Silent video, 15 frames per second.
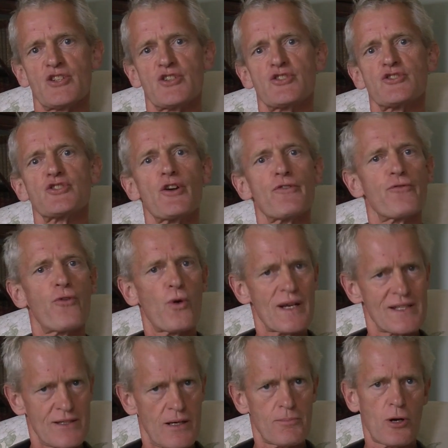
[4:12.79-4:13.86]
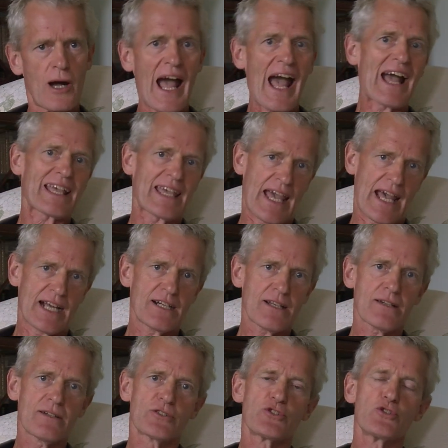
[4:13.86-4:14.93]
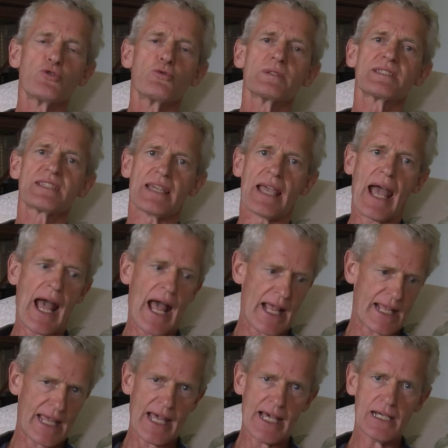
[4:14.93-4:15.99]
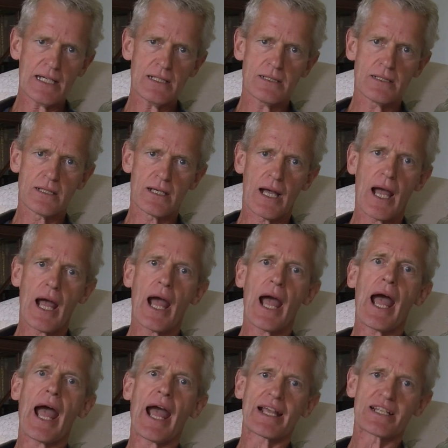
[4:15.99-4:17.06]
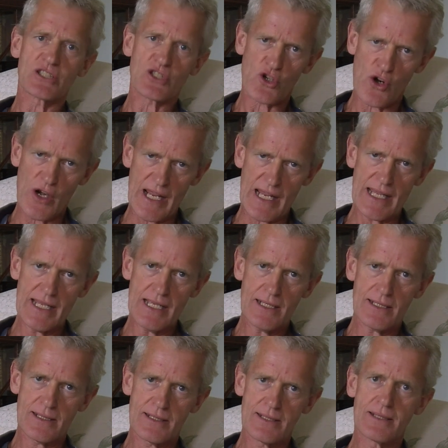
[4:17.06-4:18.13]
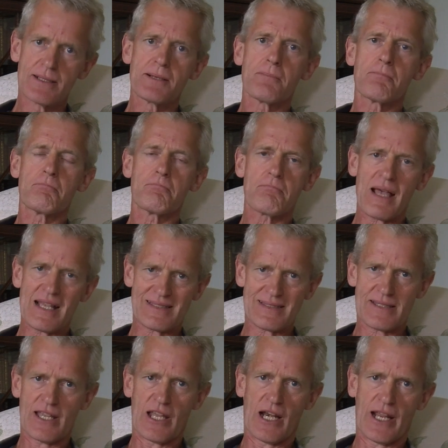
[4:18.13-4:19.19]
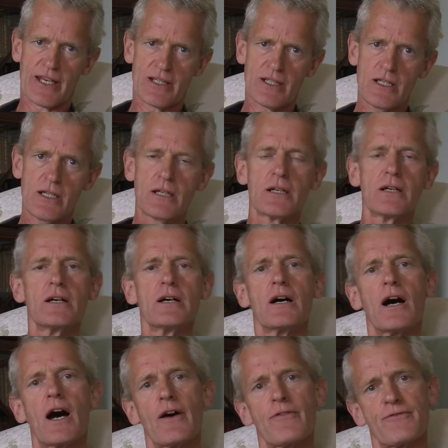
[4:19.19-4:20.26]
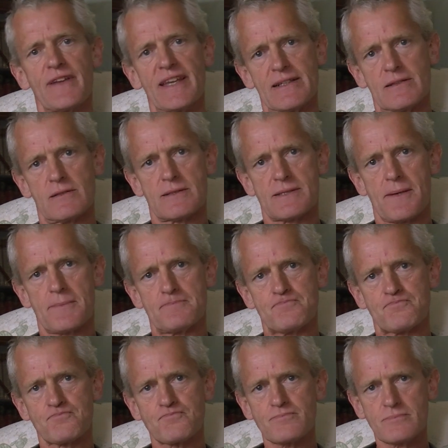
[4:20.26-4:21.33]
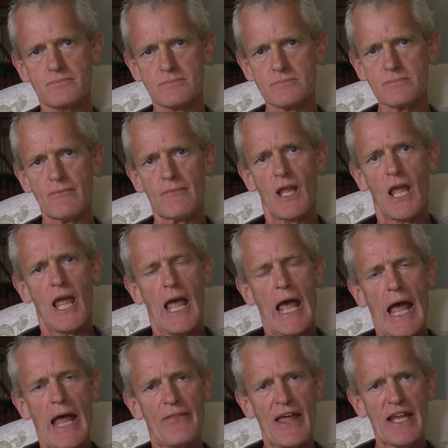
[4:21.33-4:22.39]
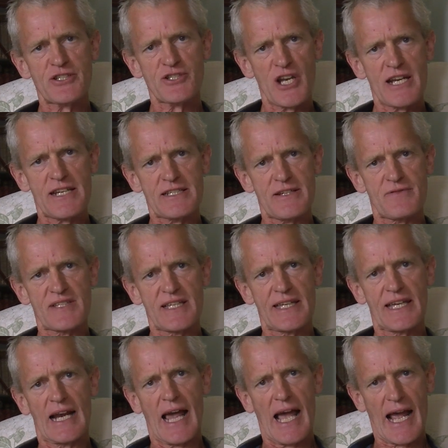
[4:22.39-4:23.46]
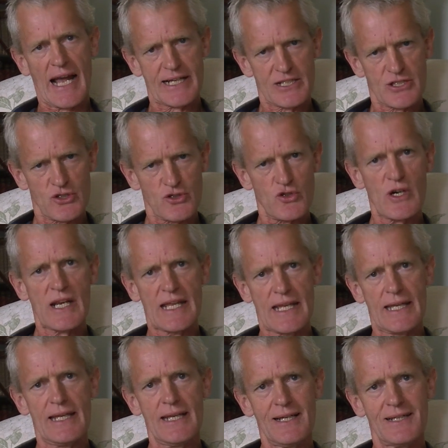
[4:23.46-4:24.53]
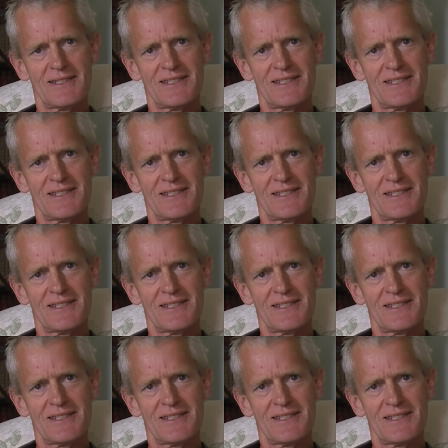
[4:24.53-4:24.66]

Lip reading: So for example, ager, you would see ager, agree, masculine, a field. And that genitive singular, agree,